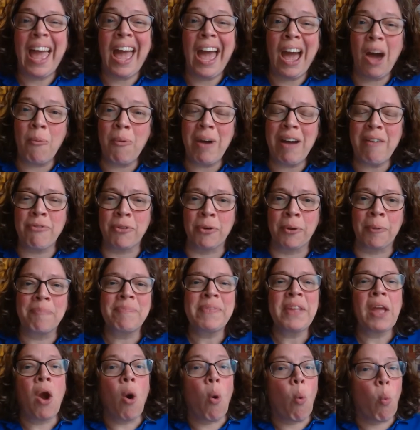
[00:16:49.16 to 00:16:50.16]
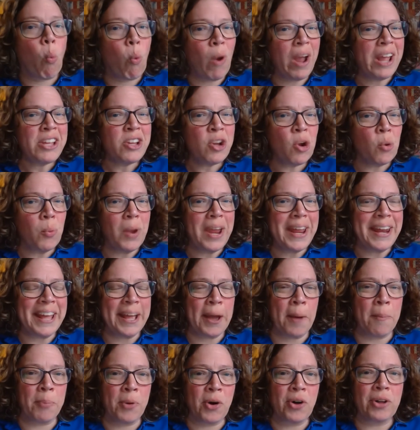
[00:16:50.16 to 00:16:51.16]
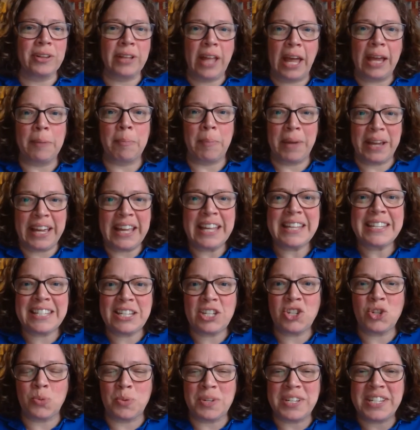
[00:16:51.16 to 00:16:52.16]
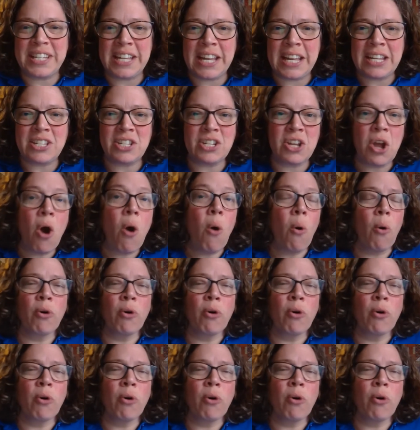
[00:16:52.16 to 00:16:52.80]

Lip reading: However, when you're reading a book like Mackenzie's Receipts